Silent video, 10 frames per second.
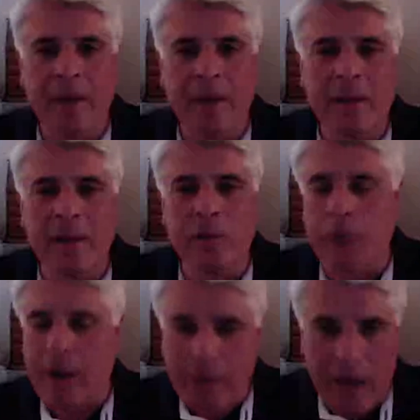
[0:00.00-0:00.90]
is
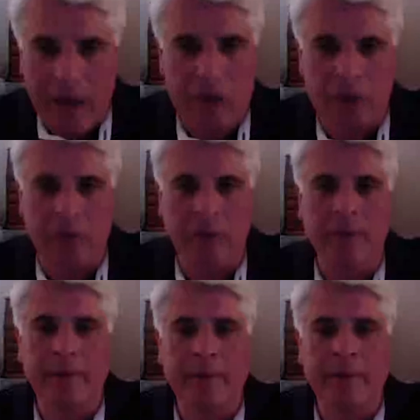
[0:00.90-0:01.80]
recreational.
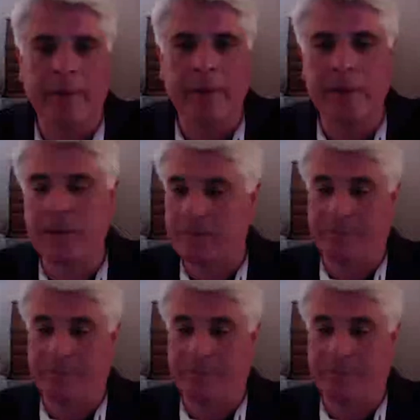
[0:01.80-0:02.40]
It's